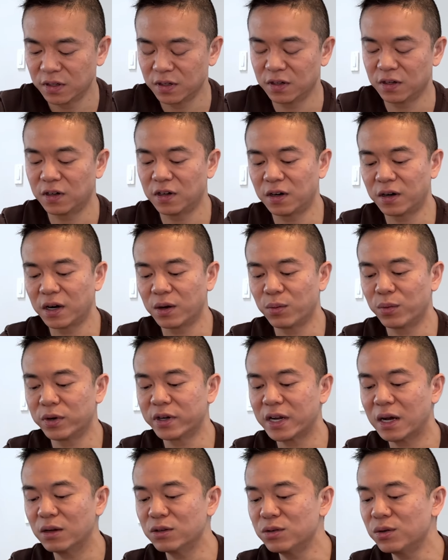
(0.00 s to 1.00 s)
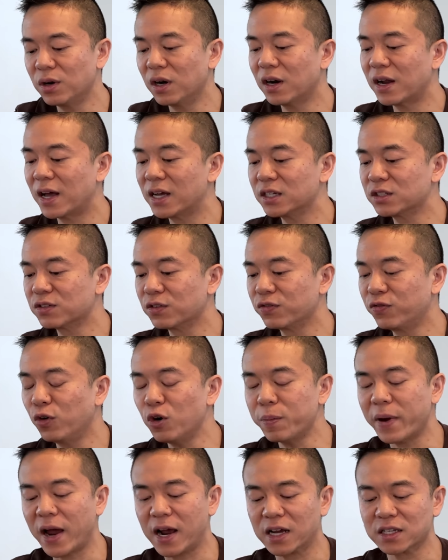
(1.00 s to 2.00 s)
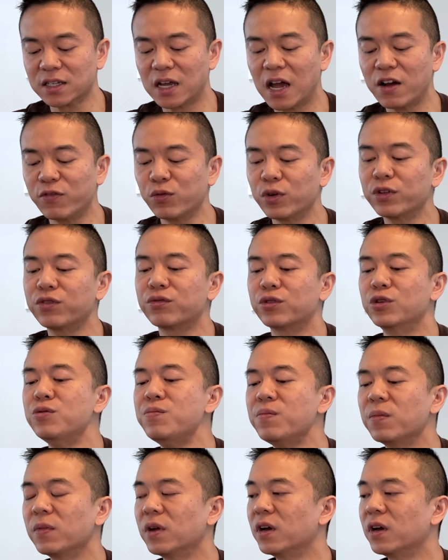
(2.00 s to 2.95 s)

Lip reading: All right, we're down to our last 4 packs, halfway through.